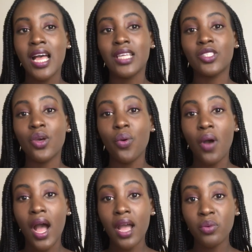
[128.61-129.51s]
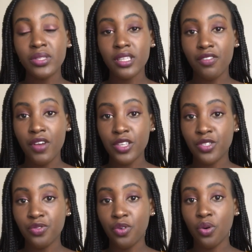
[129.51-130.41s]
So I would say, first
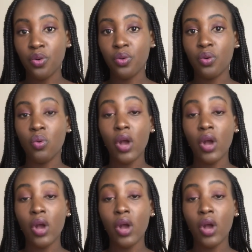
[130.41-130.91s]
of all,